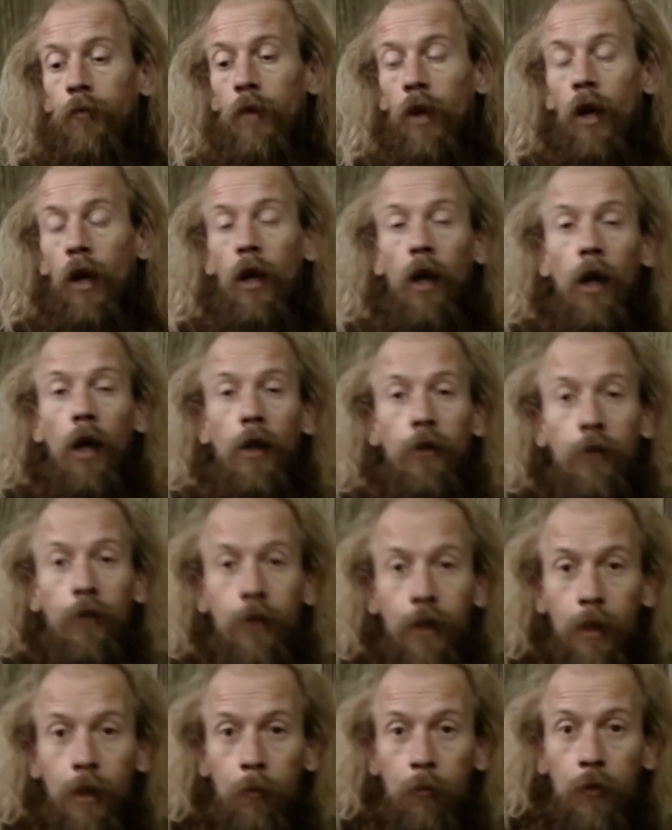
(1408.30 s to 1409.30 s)
I like to
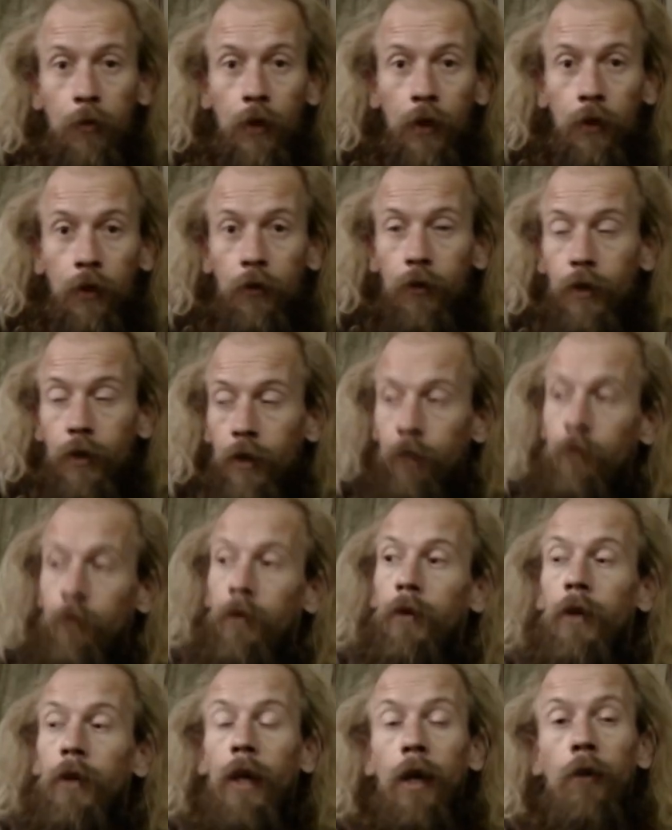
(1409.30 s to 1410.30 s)
keep things
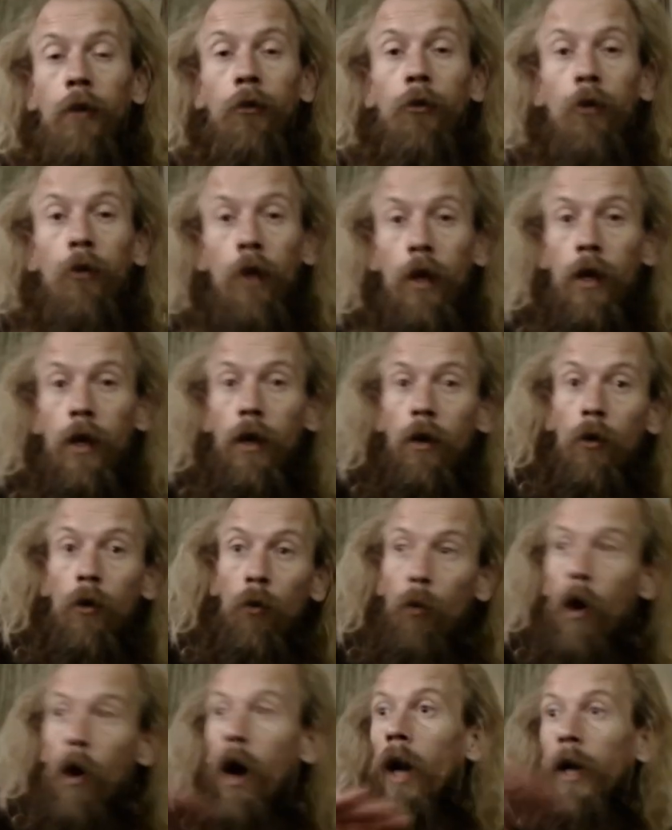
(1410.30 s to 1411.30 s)
even. That's
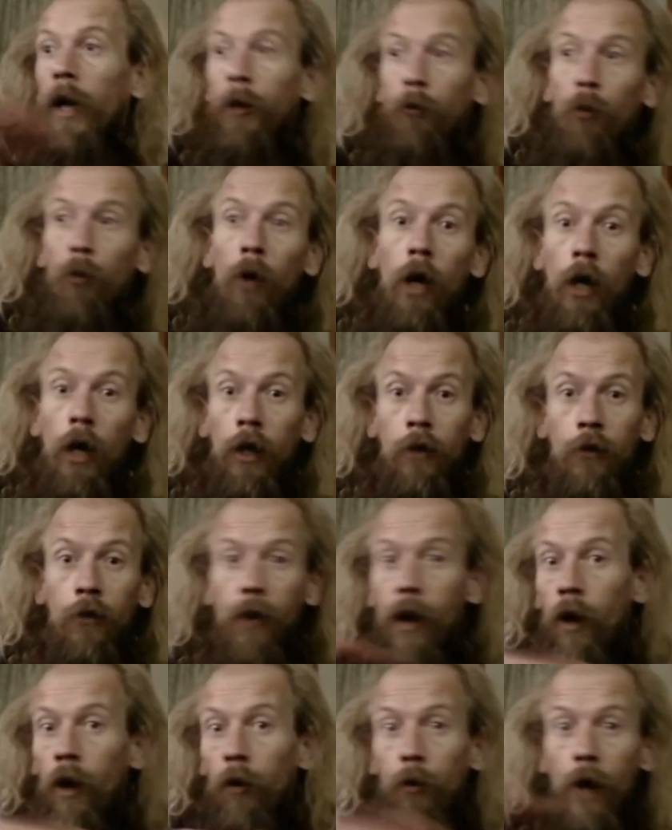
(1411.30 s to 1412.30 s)
what I had worked
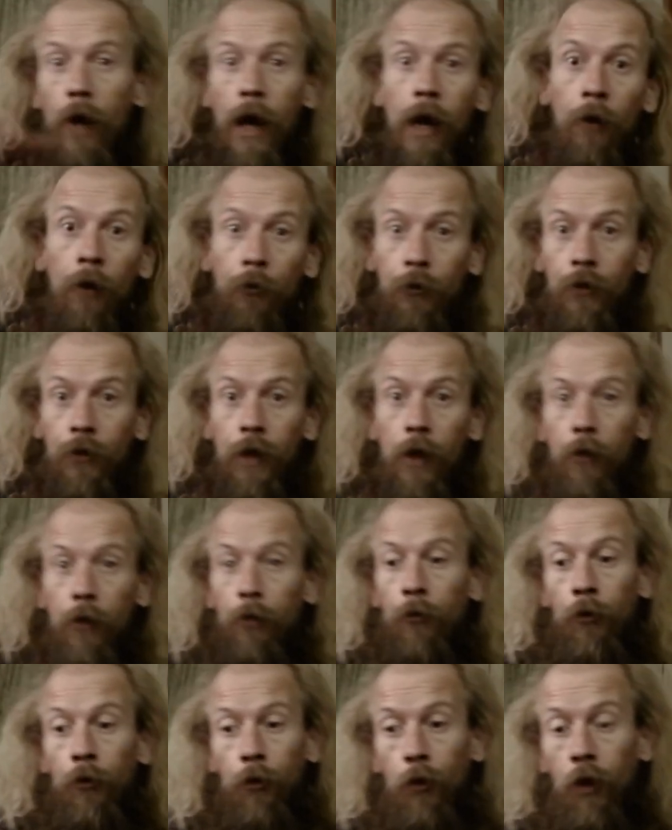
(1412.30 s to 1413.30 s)
out how to get
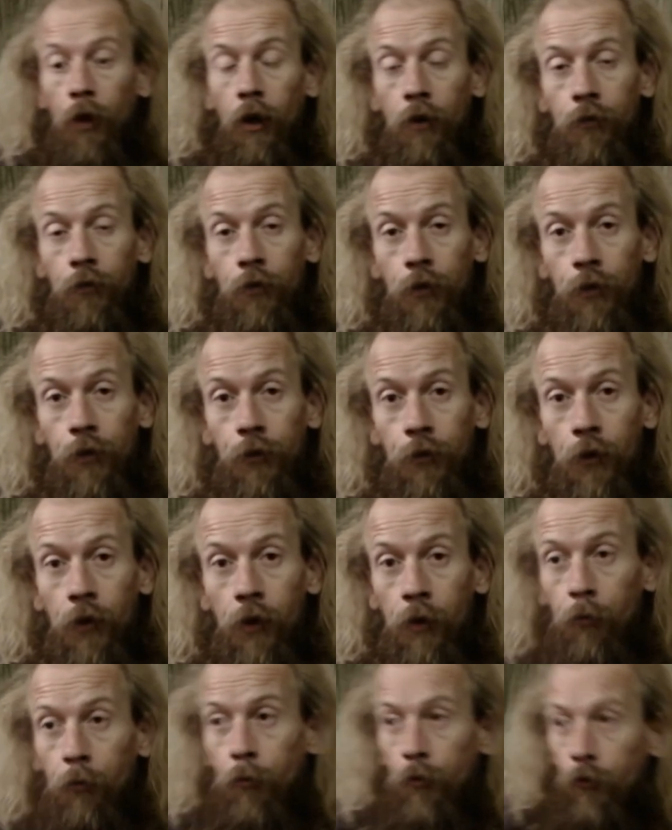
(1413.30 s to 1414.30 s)
through life at the
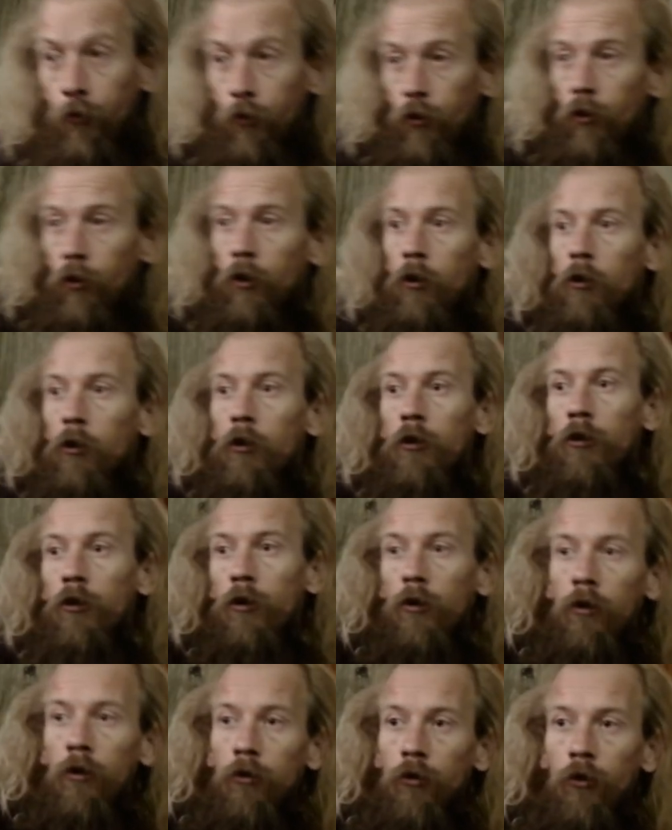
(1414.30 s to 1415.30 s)
time was to
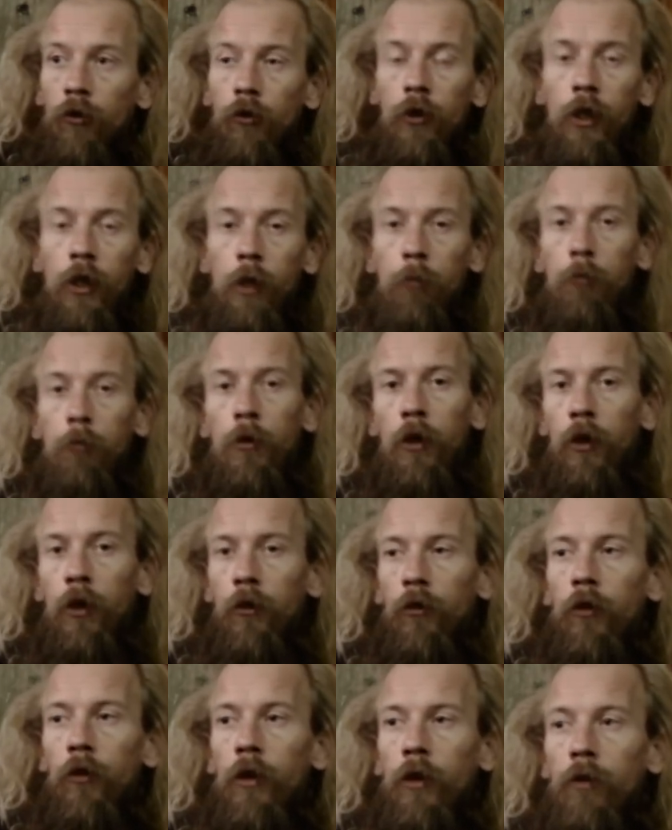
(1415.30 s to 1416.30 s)
just keep
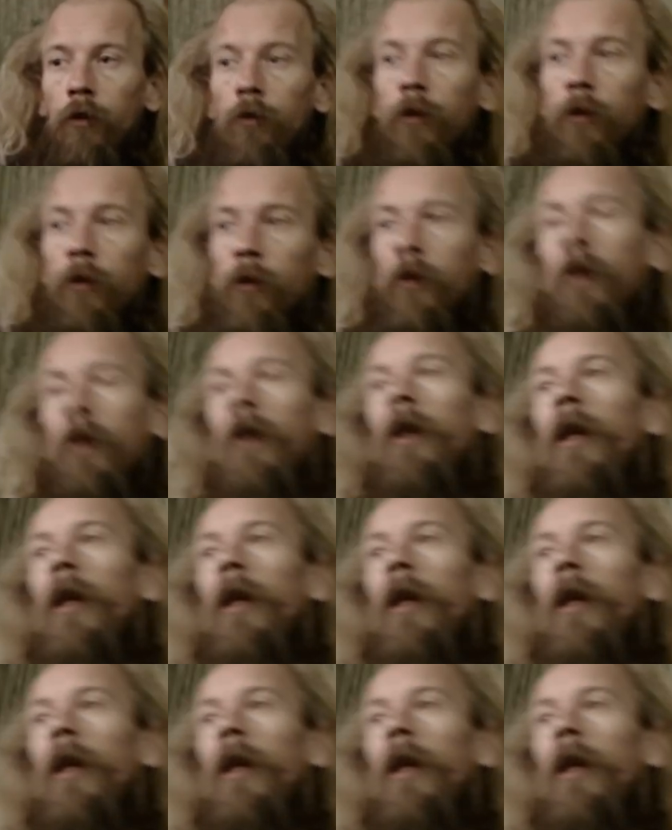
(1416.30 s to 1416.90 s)
things even.